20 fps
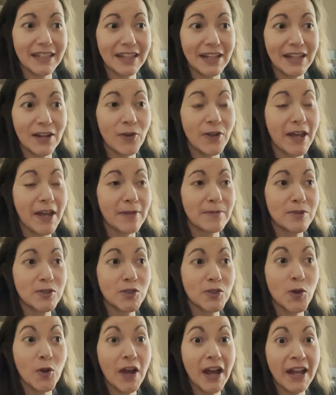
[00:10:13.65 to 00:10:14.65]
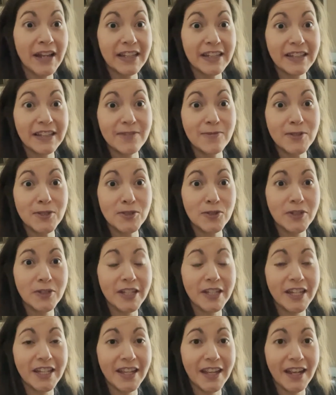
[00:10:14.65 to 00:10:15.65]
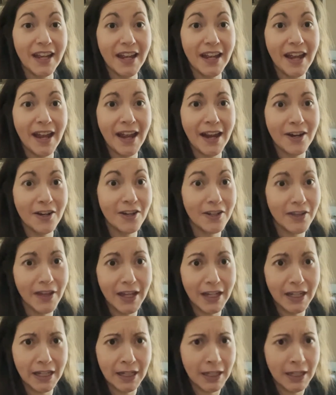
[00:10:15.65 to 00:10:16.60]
oh yeah, so I was looking at her like,